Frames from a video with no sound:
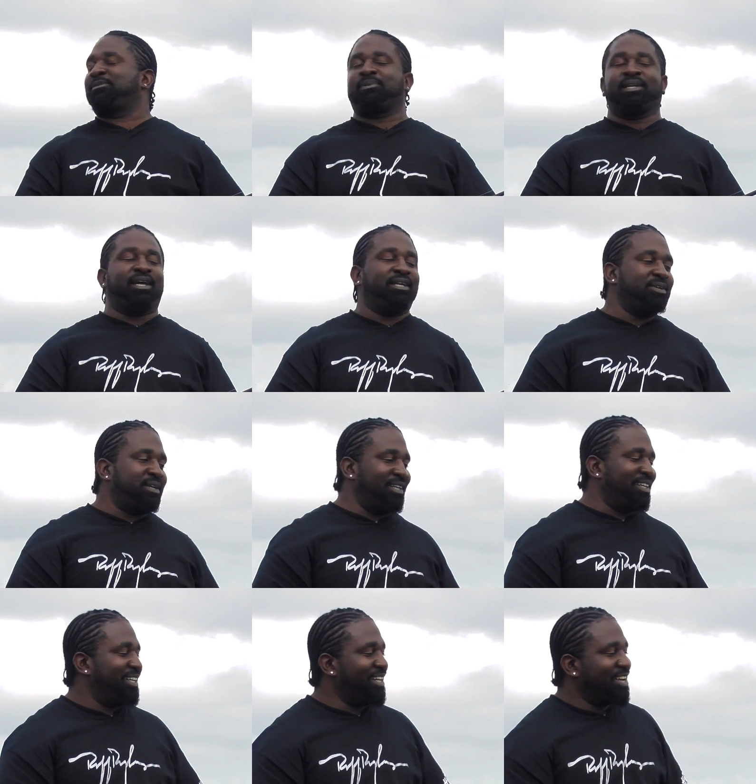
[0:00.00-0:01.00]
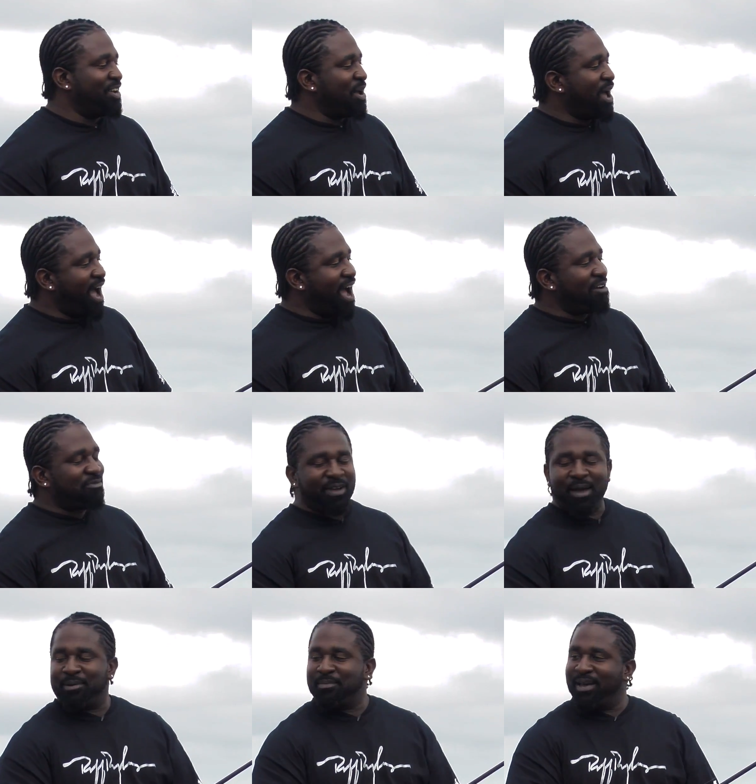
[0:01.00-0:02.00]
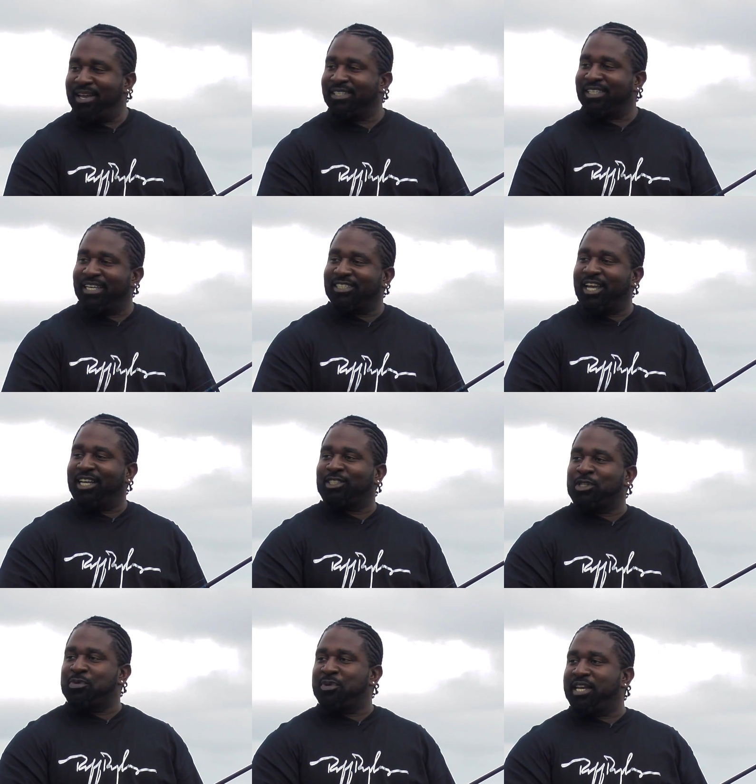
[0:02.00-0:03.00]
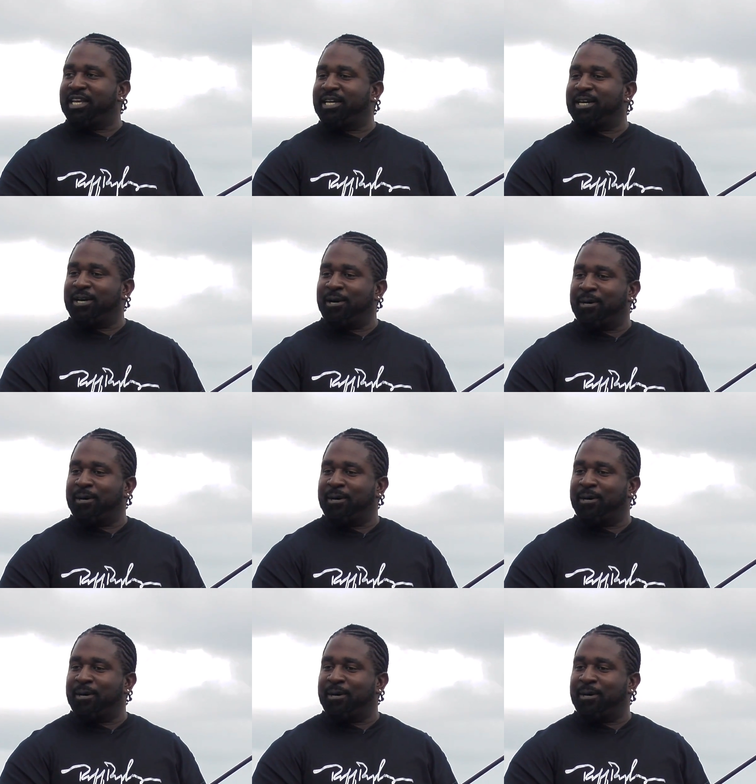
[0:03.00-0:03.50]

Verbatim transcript: just playing. Our family, man, is unique.